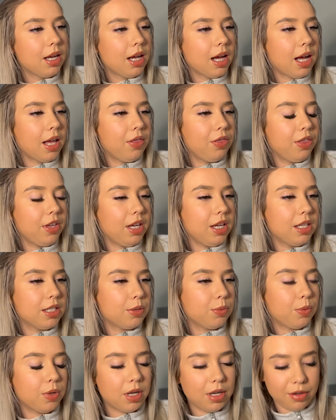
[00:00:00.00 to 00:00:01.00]
and these
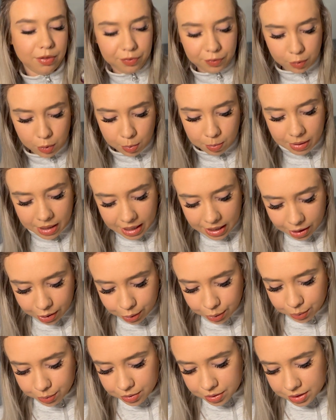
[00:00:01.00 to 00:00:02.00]
were
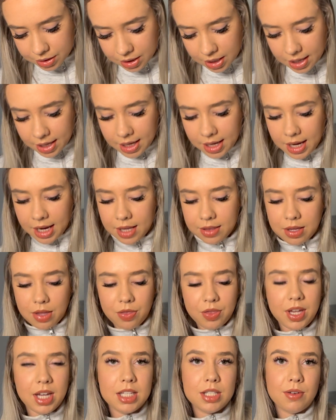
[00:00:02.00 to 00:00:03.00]
£4. And then
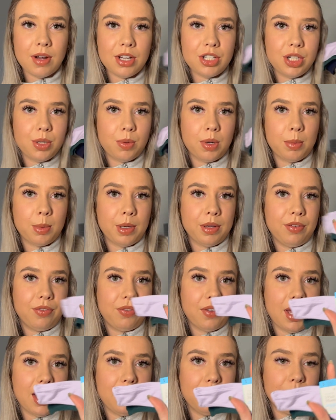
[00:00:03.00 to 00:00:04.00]
these are actually one of my
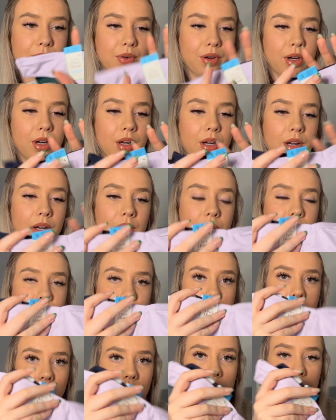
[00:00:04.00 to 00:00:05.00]
favourite
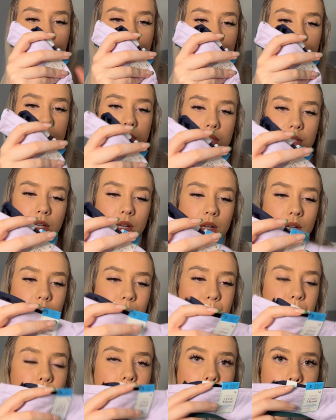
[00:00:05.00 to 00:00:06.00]
styles that
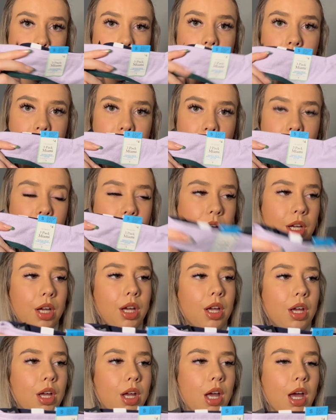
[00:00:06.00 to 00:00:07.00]
Primark do.
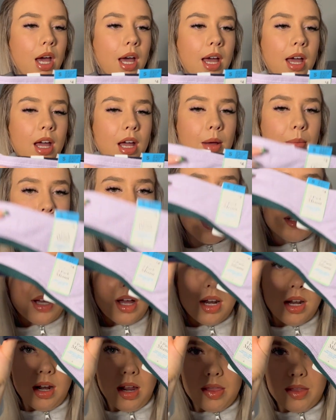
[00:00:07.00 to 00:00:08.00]
It's kind
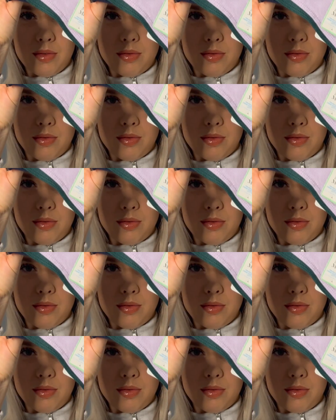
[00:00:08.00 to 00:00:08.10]
of like the